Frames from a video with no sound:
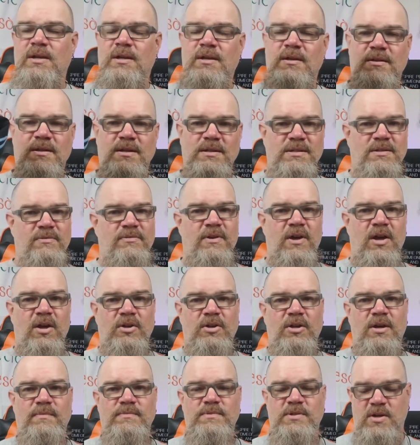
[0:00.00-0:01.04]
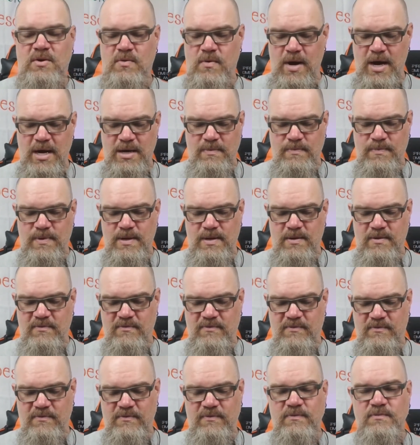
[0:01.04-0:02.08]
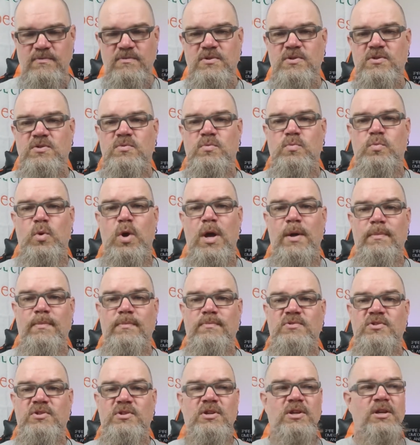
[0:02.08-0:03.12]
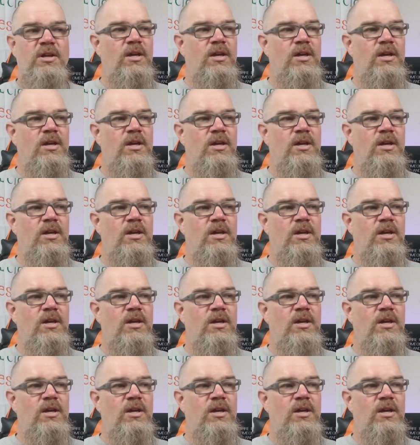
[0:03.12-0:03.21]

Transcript: these have held up to quite a bit of swims